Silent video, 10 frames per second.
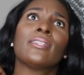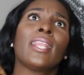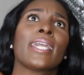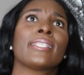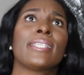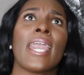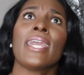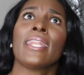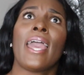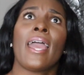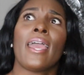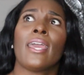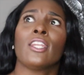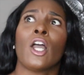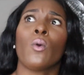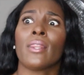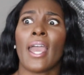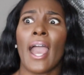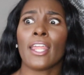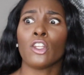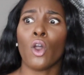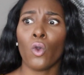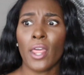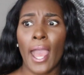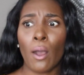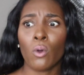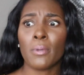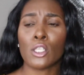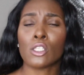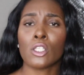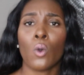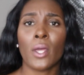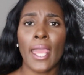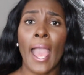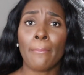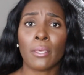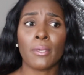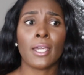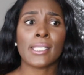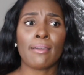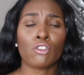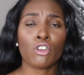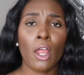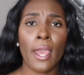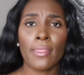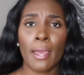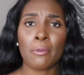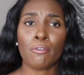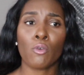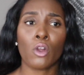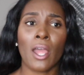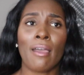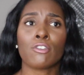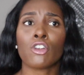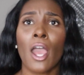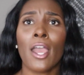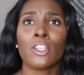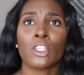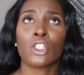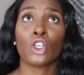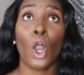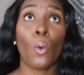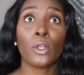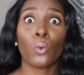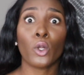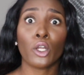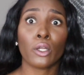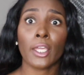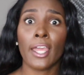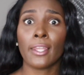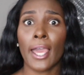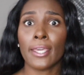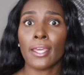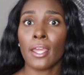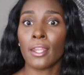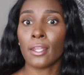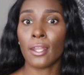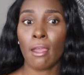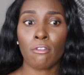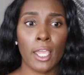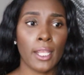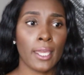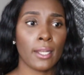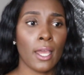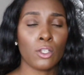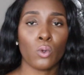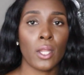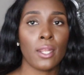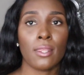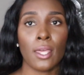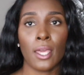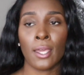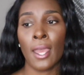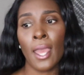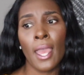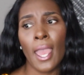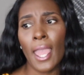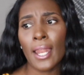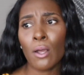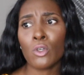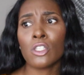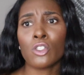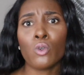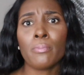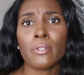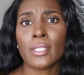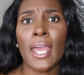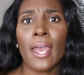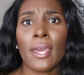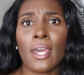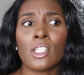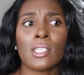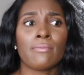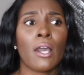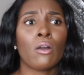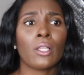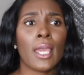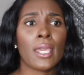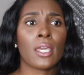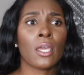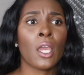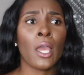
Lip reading: like saying that and knowing that, I know that I will be so unhappy because I've tried that before. I've tried just going to work and like not writing and not doing anything. And I was super sad. I just felt like